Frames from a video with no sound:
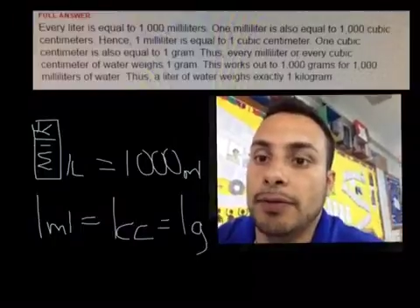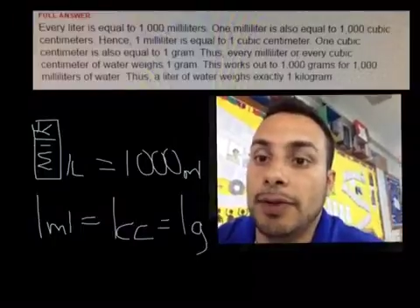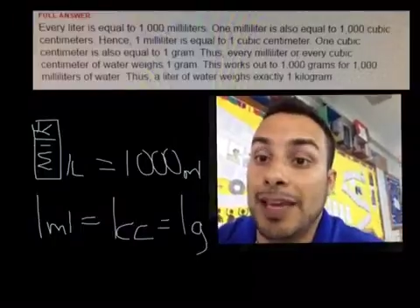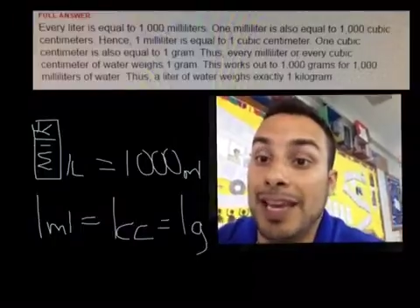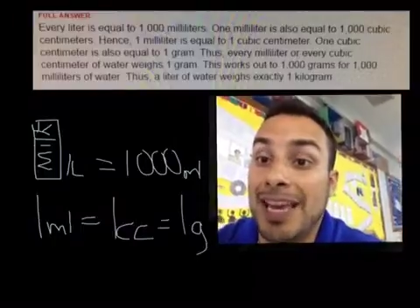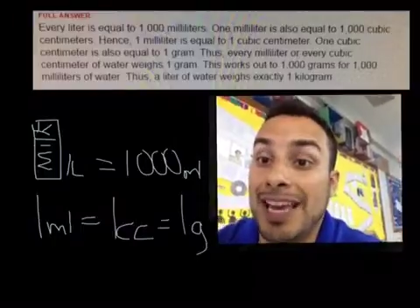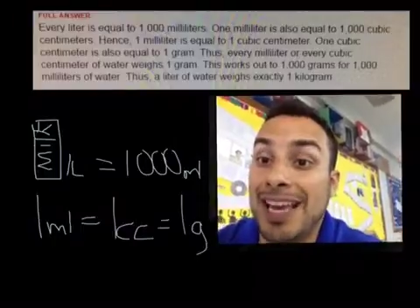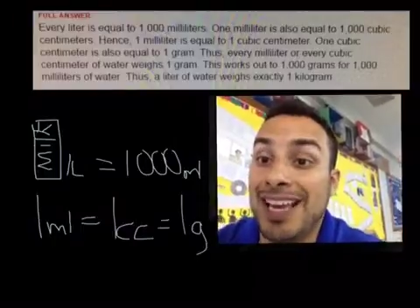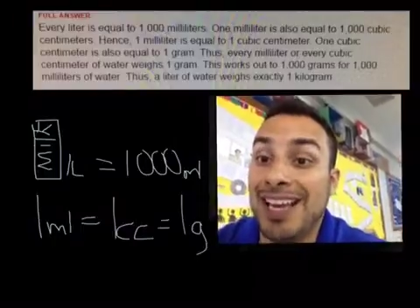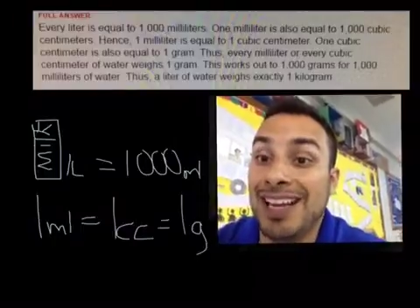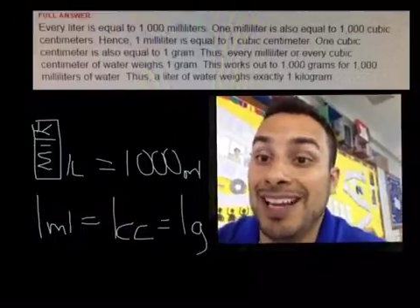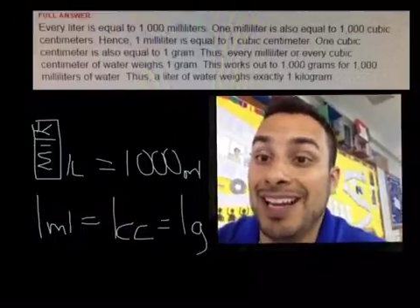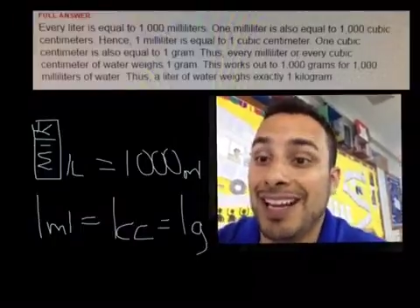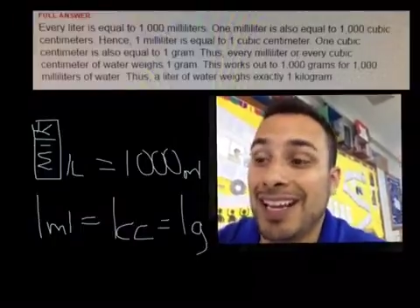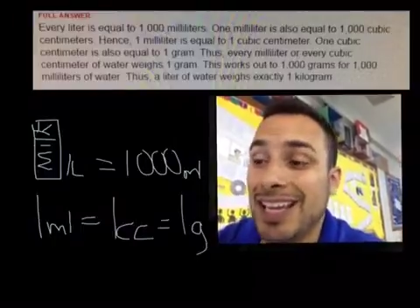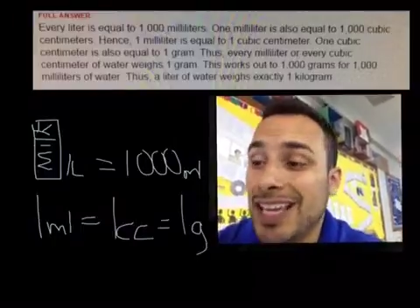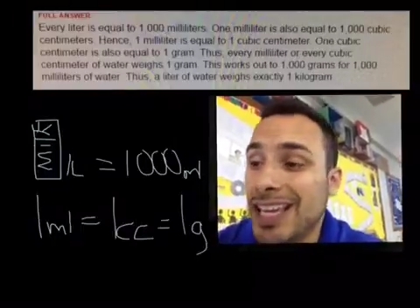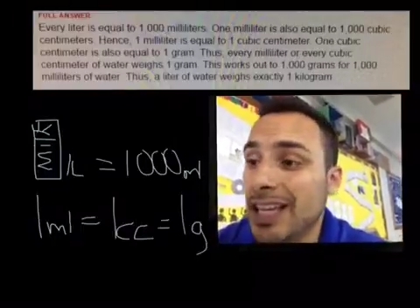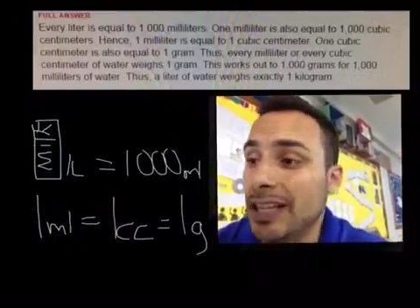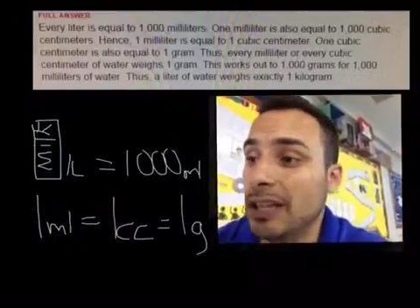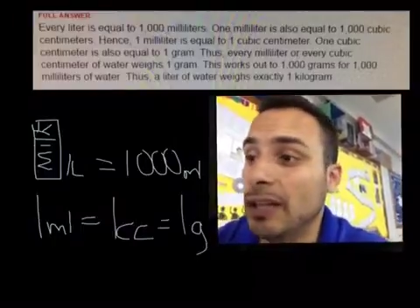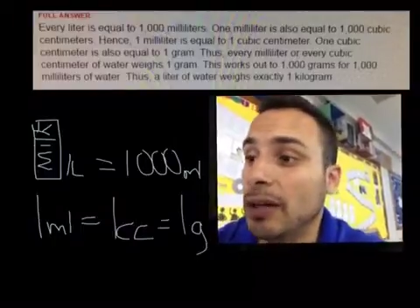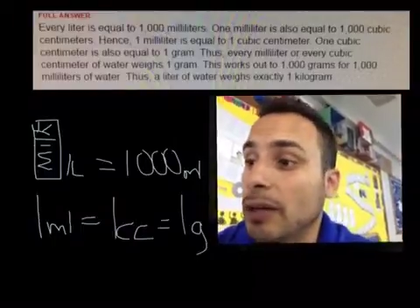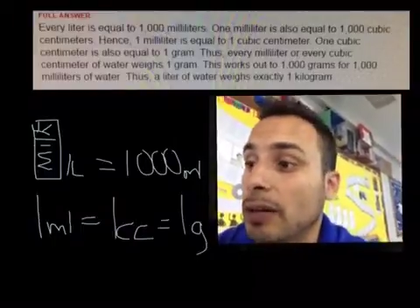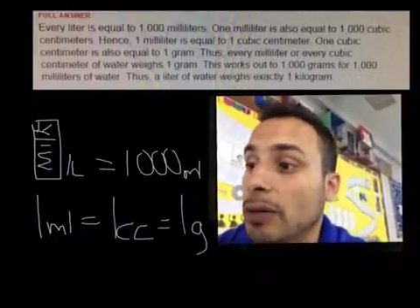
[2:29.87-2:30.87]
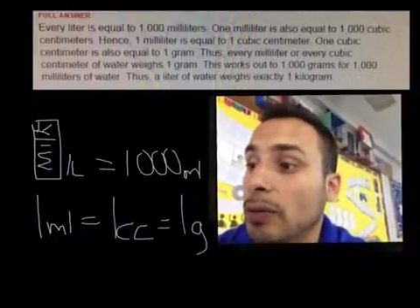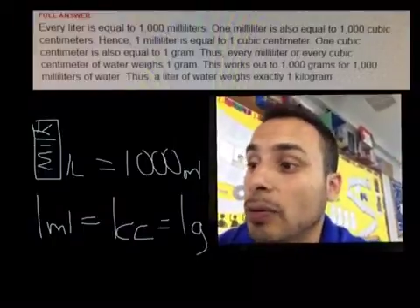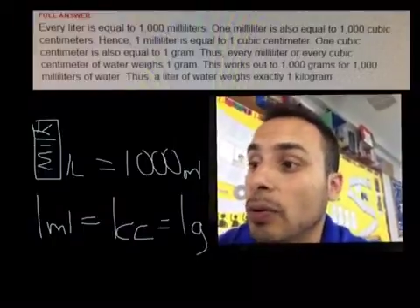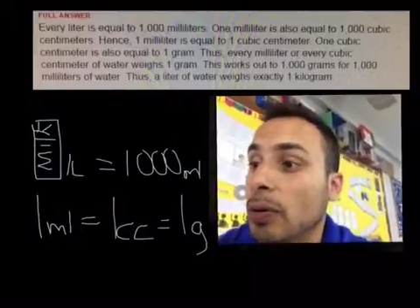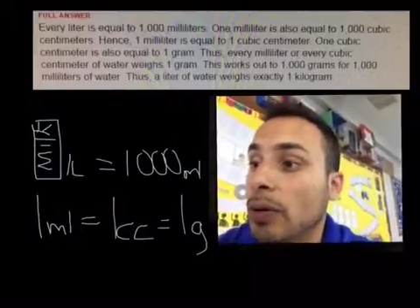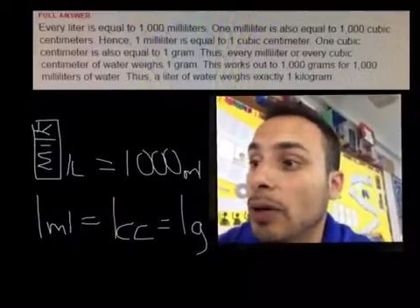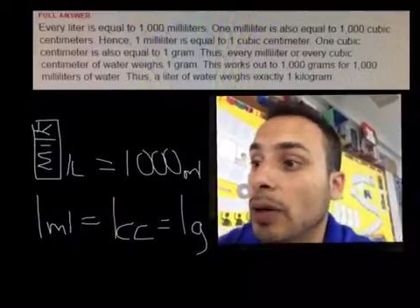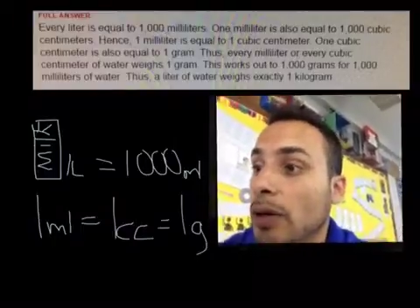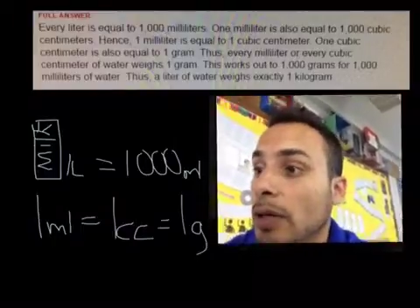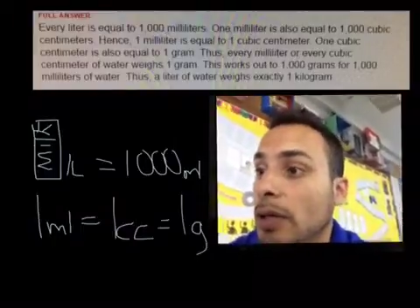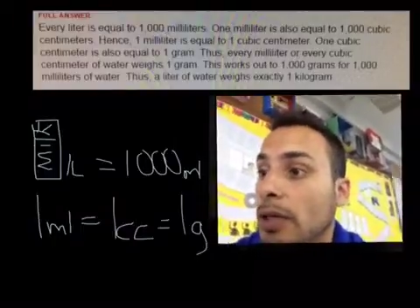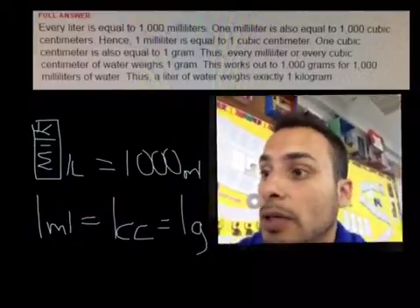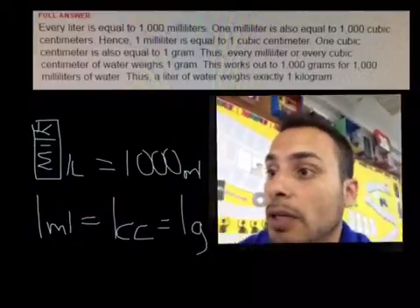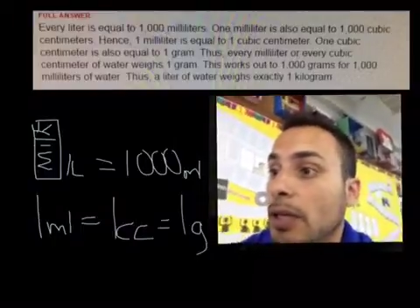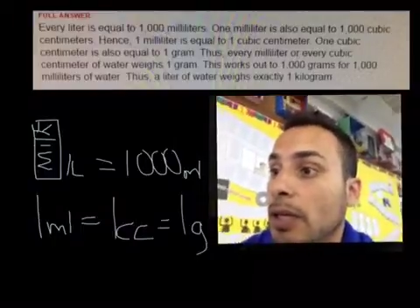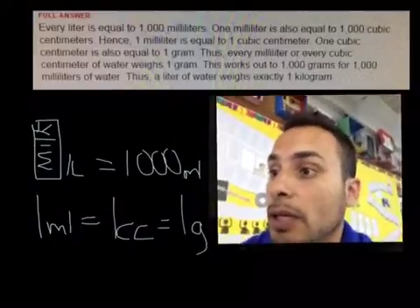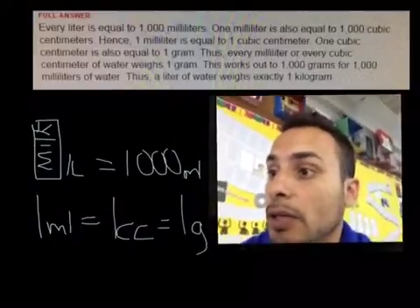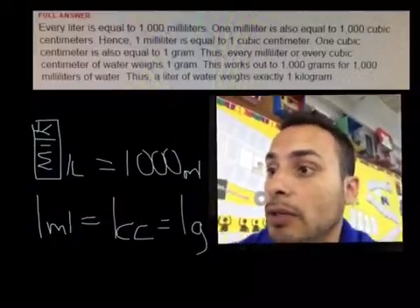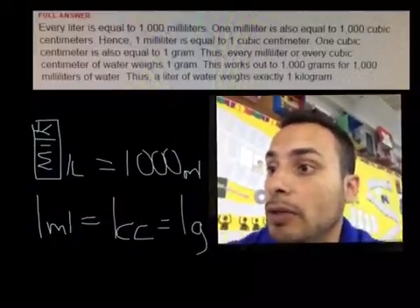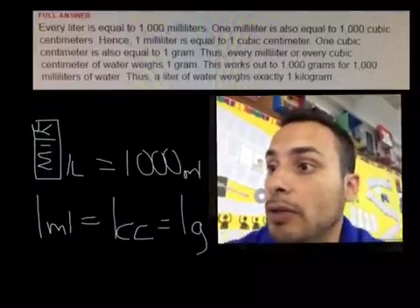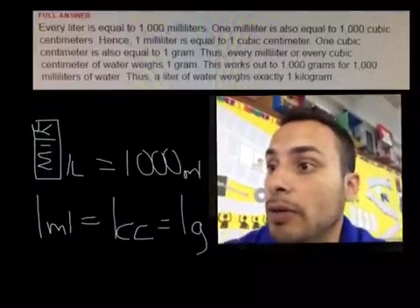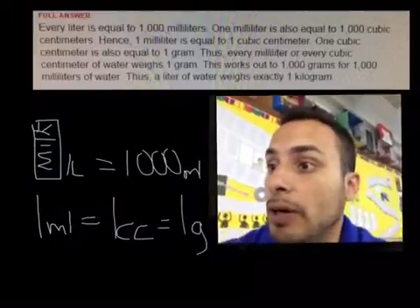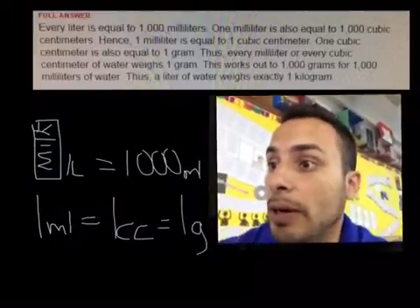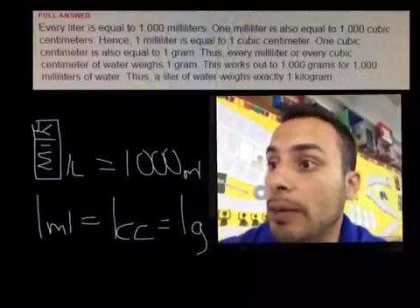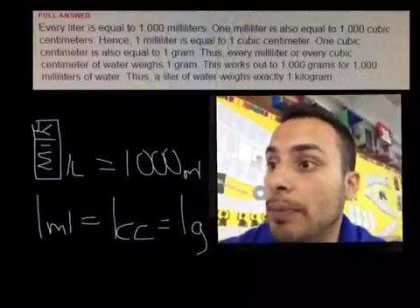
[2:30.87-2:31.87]
in a kilo? In a
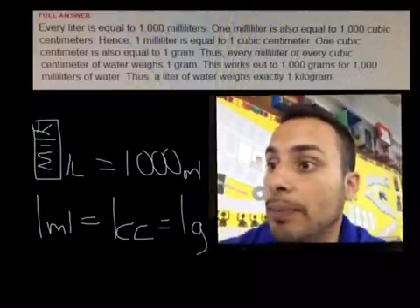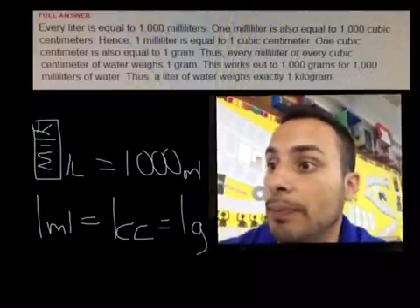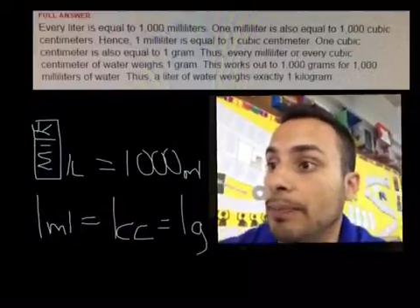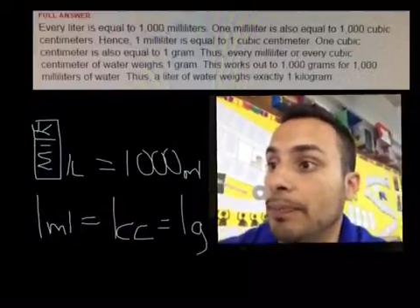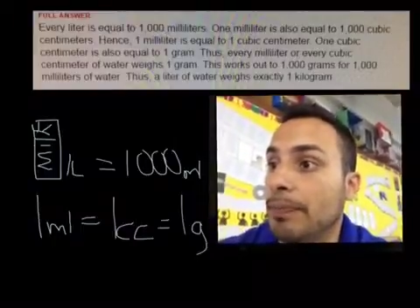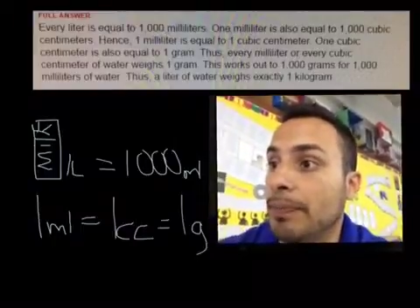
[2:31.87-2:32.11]
kilogram?